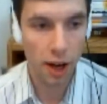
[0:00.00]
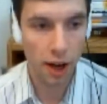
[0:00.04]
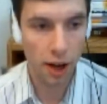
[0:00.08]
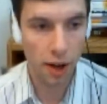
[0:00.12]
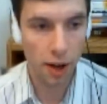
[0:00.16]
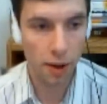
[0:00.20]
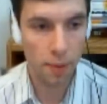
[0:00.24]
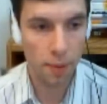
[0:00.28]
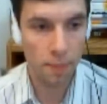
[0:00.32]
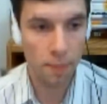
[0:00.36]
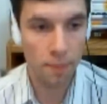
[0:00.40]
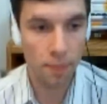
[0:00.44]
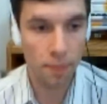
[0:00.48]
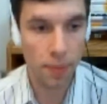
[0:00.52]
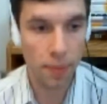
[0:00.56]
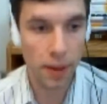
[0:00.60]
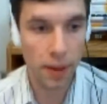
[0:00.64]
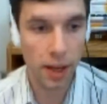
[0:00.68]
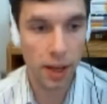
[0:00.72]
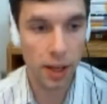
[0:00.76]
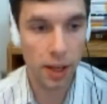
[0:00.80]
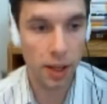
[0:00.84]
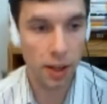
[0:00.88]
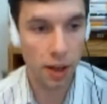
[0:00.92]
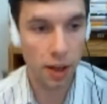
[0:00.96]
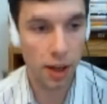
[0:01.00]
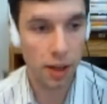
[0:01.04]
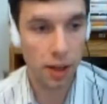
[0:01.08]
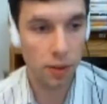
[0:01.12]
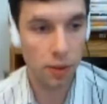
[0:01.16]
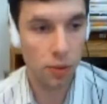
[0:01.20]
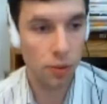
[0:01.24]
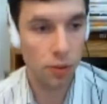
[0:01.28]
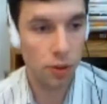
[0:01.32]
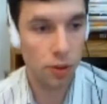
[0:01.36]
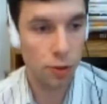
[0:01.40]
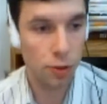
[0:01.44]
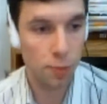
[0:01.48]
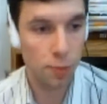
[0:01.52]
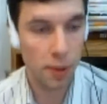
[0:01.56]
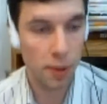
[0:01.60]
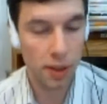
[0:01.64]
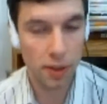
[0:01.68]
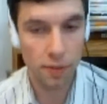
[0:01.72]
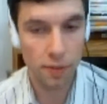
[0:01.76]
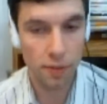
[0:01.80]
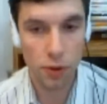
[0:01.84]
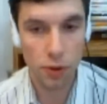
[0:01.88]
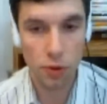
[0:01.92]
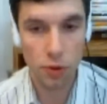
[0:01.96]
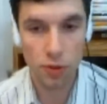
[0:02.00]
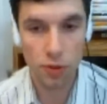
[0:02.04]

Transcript: and I only spent a few